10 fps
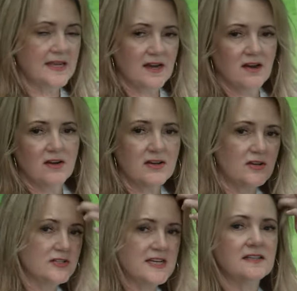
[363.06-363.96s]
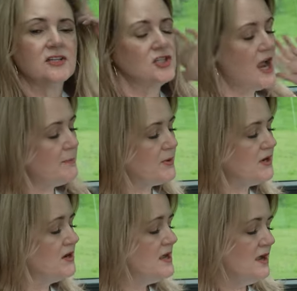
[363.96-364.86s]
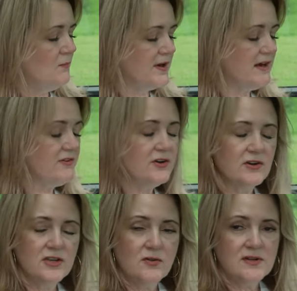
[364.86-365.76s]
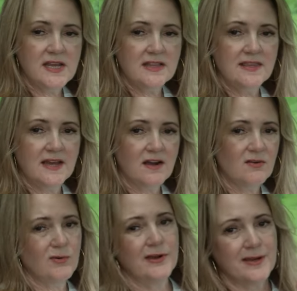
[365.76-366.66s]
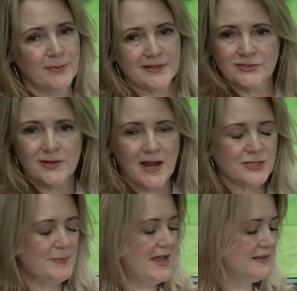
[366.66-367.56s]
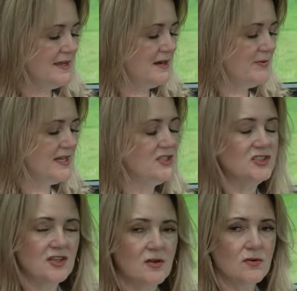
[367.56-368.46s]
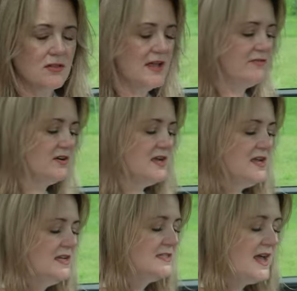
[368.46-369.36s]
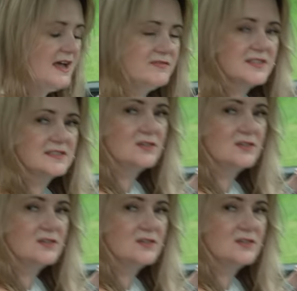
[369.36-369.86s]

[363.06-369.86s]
there, your daily shopper, whatever you need there, or you can put a trash bag there. But it's so clever to have this